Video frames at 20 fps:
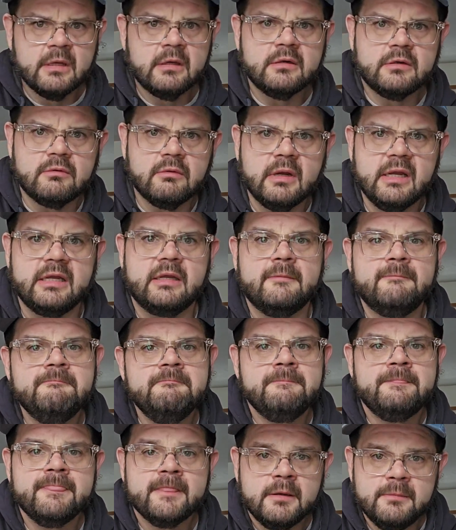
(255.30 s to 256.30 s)
great.
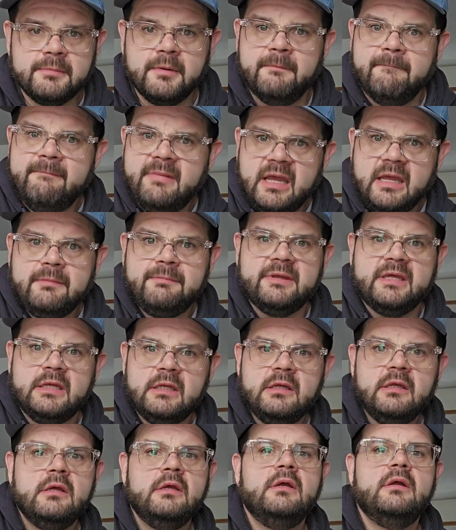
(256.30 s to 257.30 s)
But
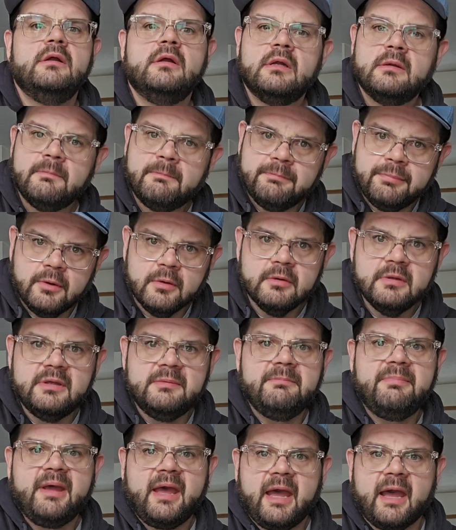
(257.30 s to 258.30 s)
maybe pulling
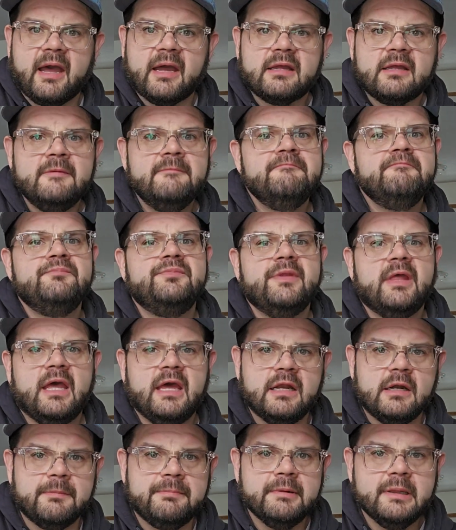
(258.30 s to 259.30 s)
back
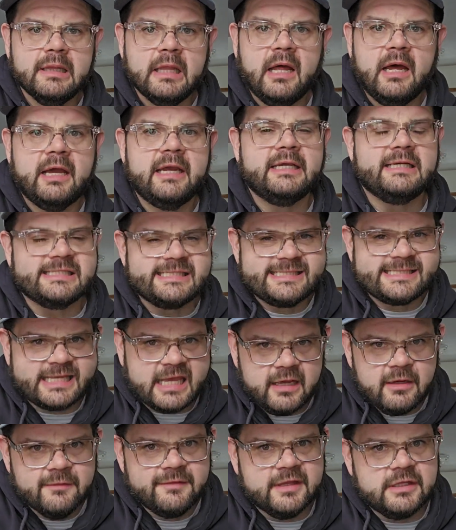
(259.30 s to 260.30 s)
and applying a
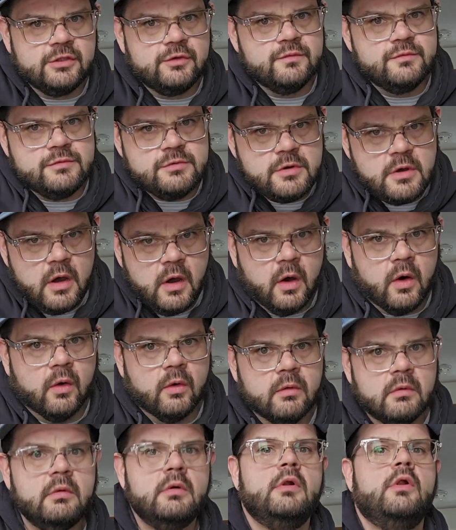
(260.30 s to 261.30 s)
scale that you
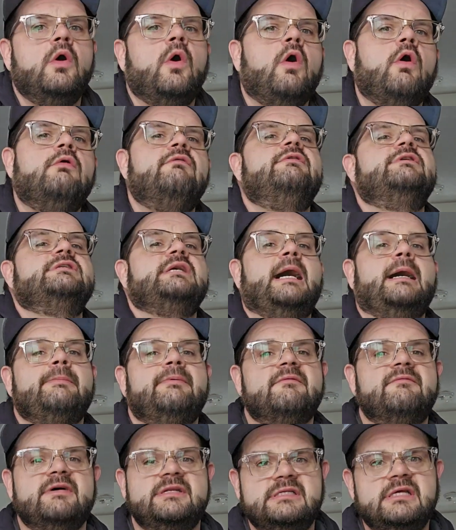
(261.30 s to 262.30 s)
know over top
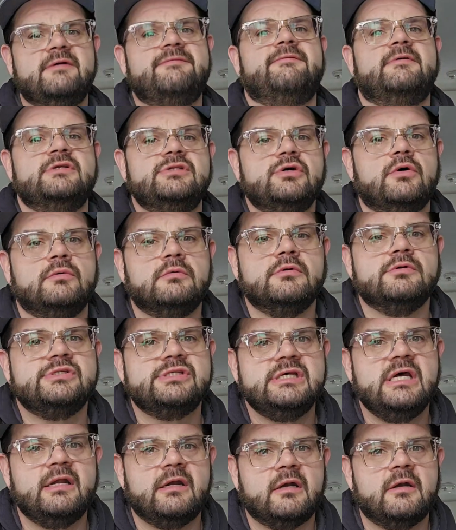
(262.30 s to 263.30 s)
of a different tonal
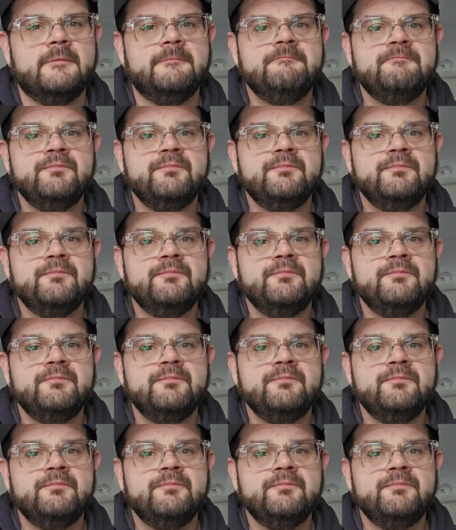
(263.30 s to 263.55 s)
center,